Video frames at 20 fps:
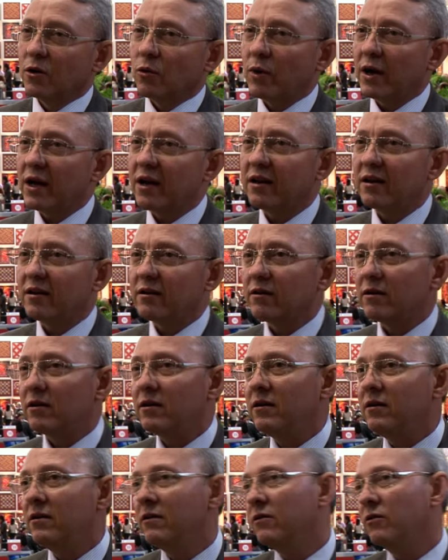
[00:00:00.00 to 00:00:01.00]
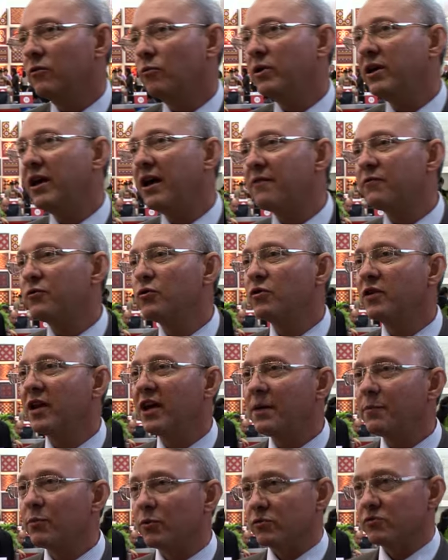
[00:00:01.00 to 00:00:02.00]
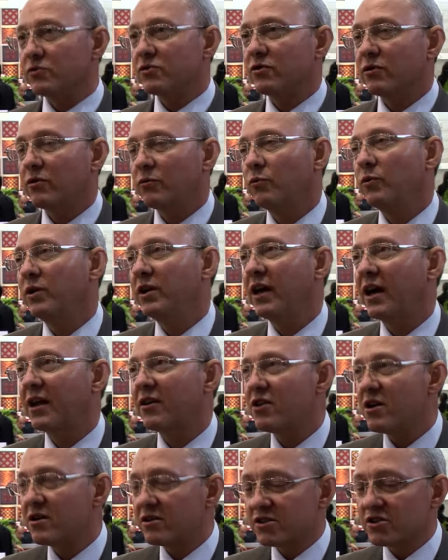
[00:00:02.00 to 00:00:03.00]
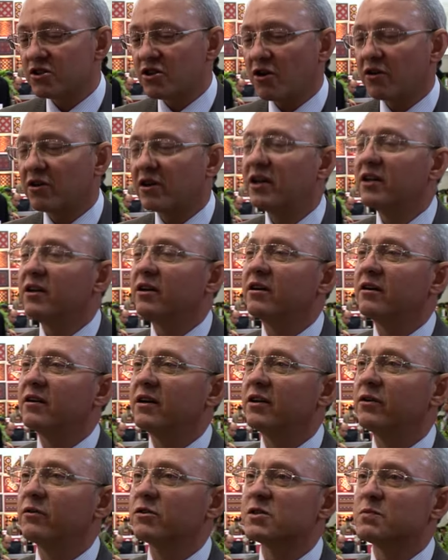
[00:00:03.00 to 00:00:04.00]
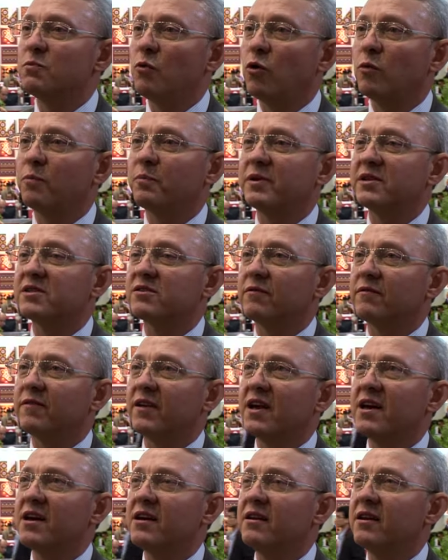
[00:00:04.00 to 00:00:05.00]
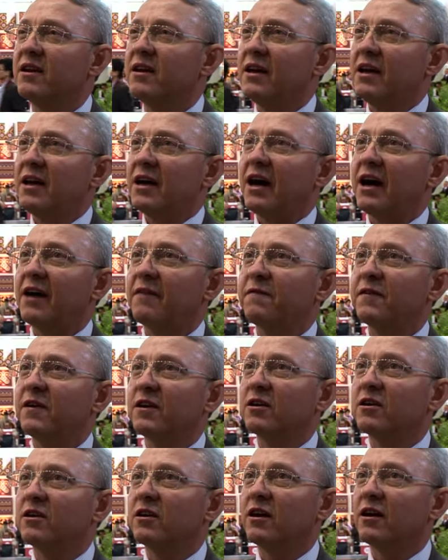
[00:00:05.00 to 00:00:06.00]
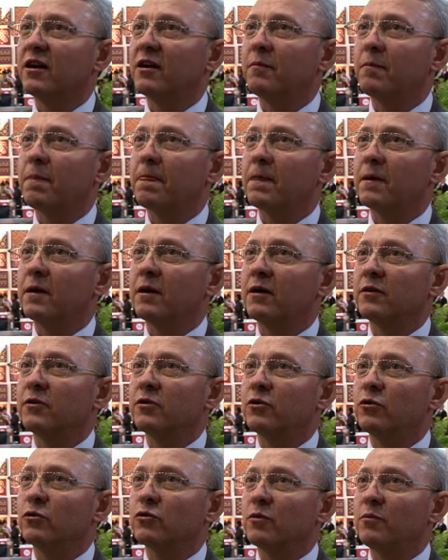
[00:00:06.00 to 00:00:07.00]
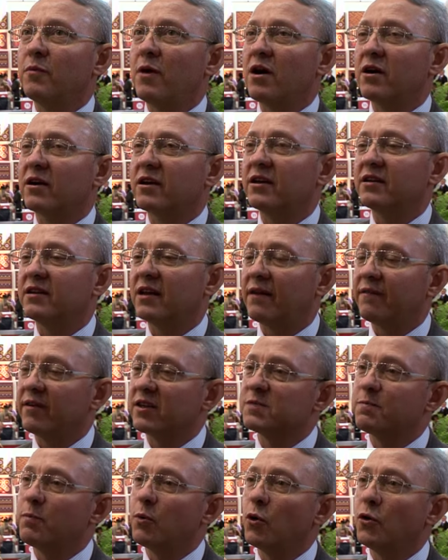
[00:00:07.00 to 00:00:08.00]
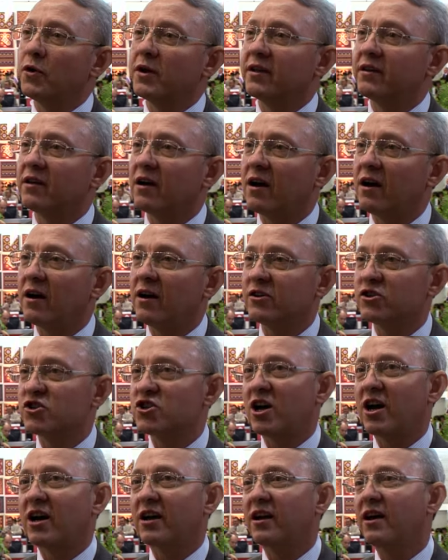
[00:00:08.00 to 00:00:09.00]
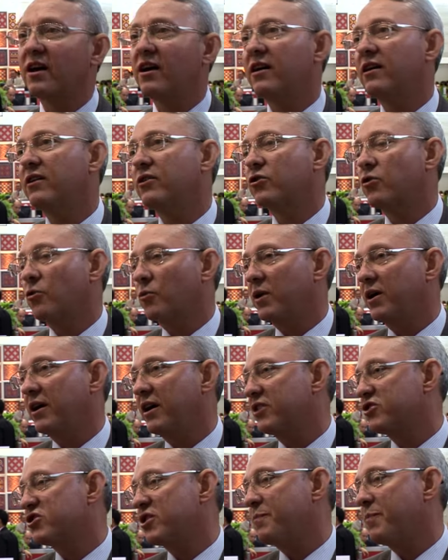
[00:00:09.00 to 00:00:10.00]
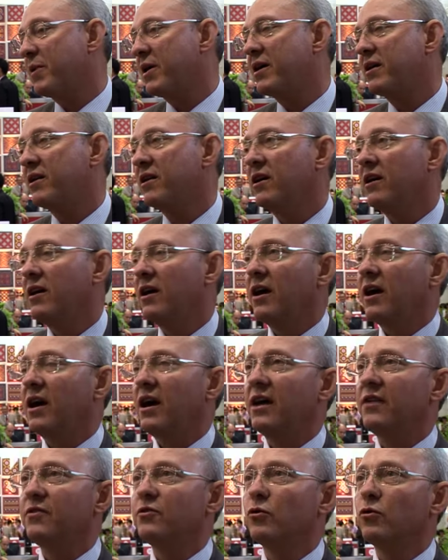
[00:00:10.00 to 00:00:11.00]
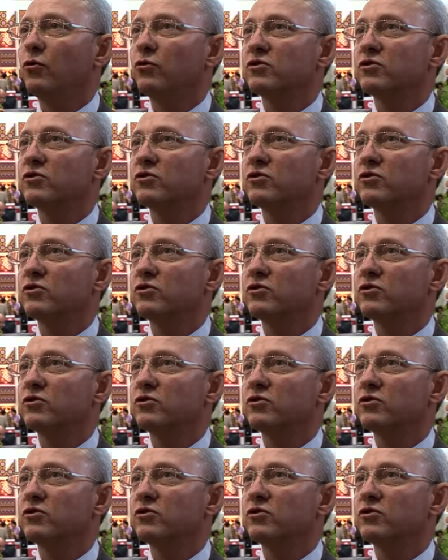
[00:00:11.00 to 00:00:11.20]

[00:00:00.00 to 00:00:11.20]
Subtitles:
Well, we have no neighbors. We are not stuck in a small piece of land. I think, the market that have exploded are China, Korea, Japan, and